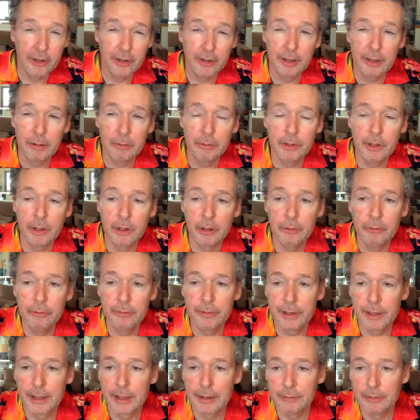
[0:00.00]
that they were known
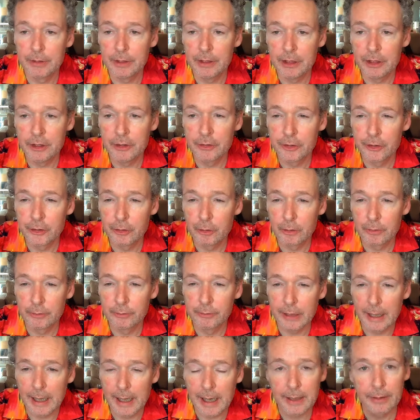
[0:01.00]
for having this sort
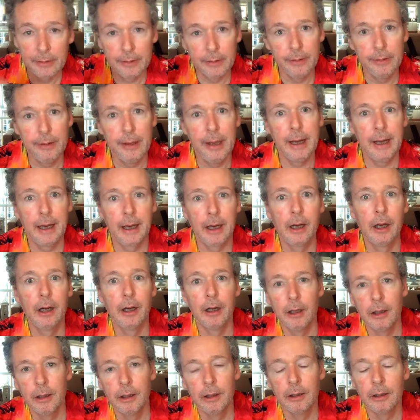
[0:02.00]
of
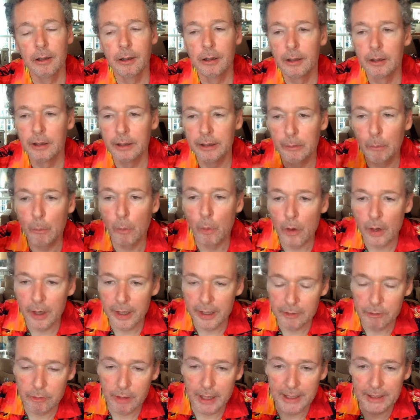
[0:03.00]
ethnically
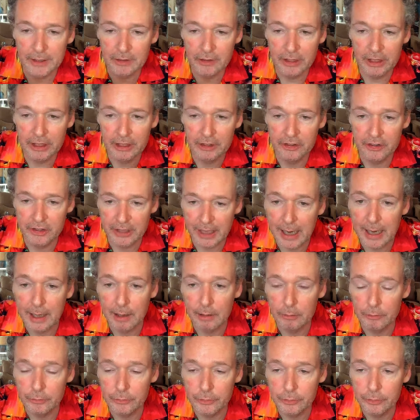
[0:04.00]
wide-ranging
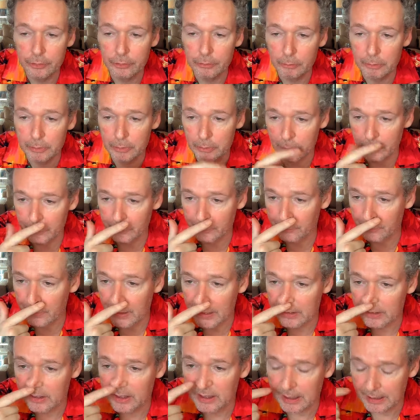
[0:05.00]
sound, which was
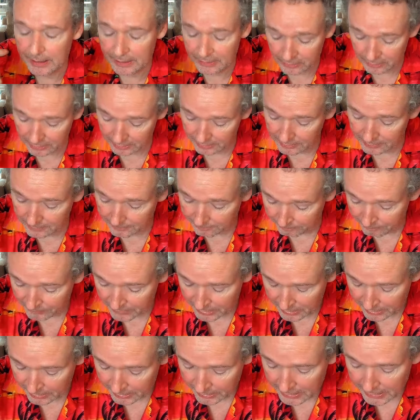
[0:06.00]
fascinating.
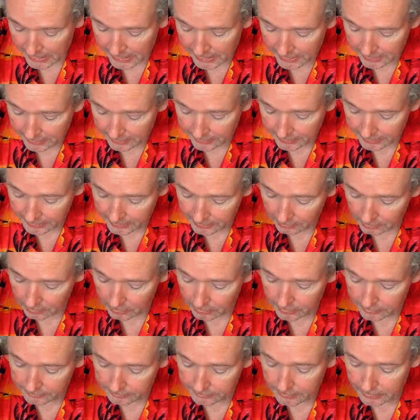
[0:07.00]
And I think a
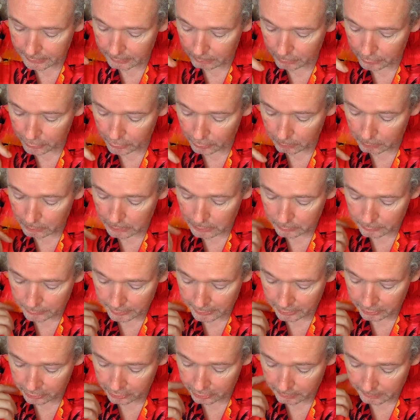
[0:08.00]
lot of it was on
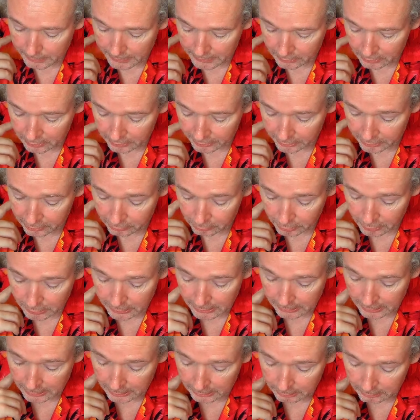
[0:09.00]
multi-instrumentalist
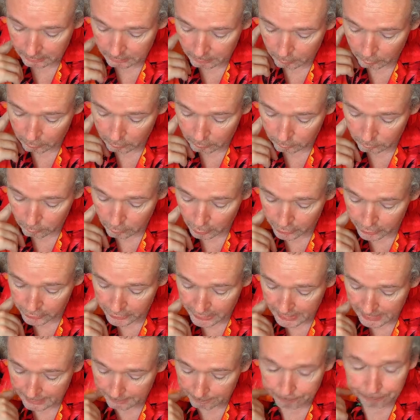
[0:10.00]

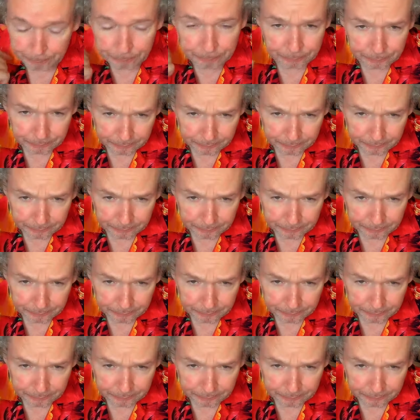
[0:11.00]
Rostam.